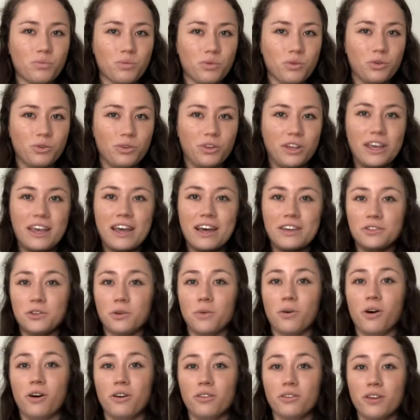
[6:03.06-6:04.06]
Ruly. As you
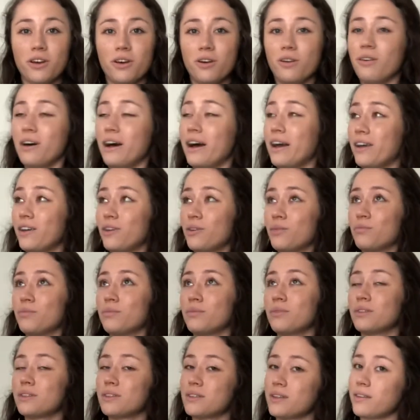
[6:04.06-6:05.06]
all know, I am
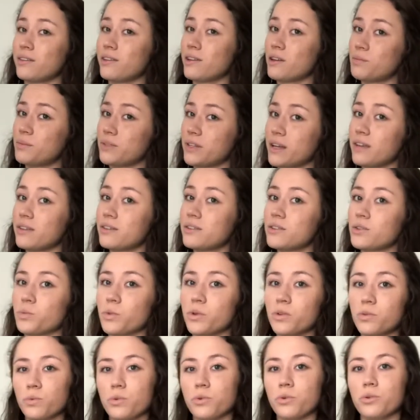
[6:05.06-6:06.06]
slightly obsessed
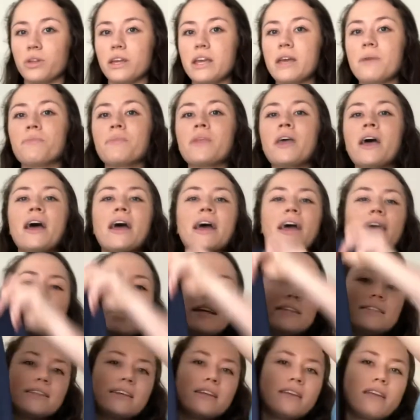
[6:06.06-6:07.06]
with Ruly.
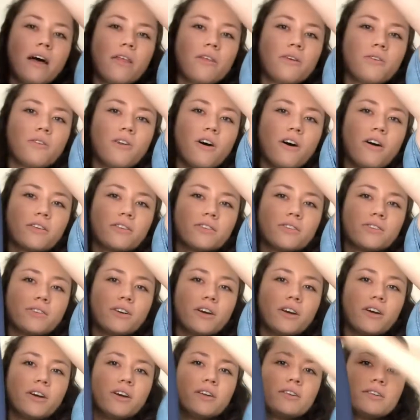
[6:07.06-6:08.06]
It's another long
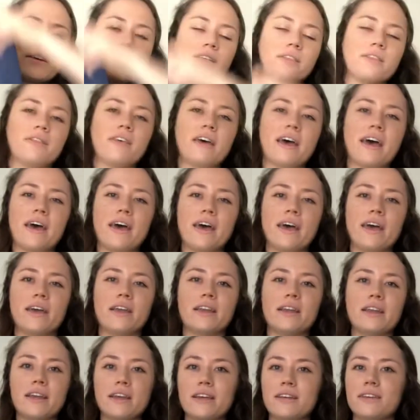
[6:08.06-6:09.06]
skirt that
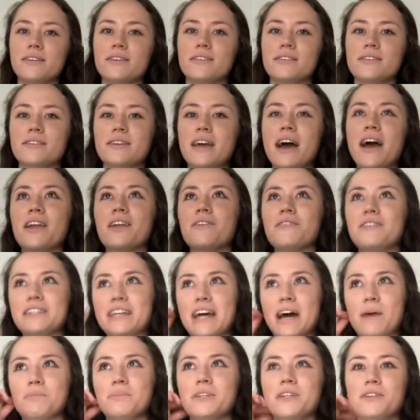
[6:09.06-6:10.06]
is kind of
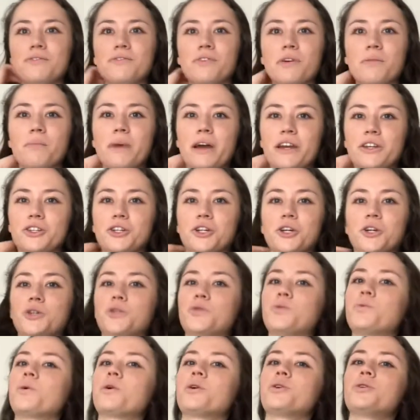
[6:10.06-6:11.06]
adapted from my church
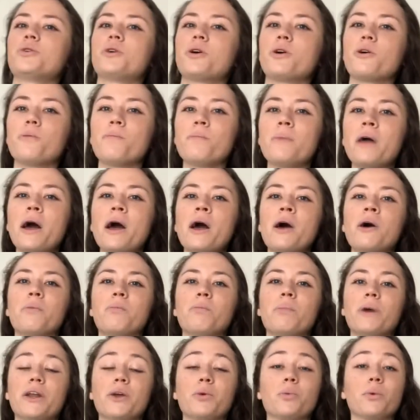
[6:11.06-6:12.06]
wardrobe,
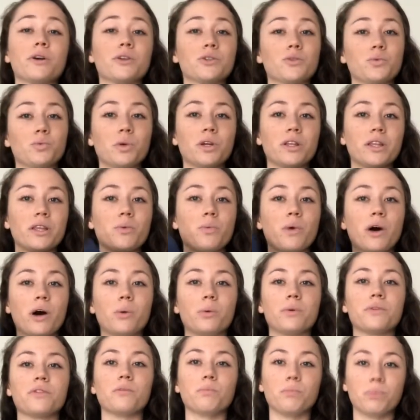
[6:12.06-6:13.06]
but it works really well
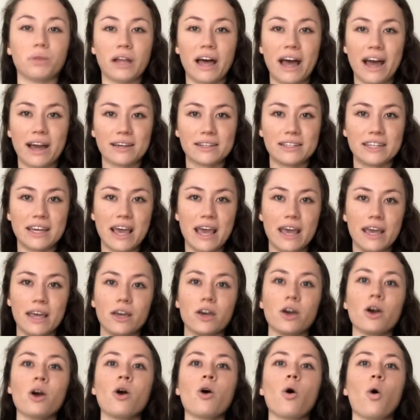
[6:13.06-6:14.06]
with the black tank
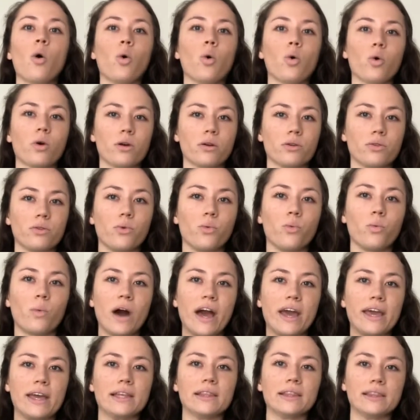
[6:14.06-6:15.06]
or the
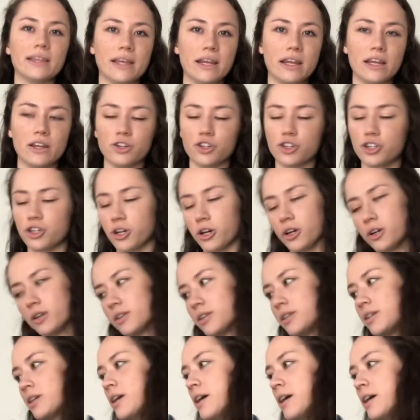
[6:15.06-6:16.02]
white linen shirt.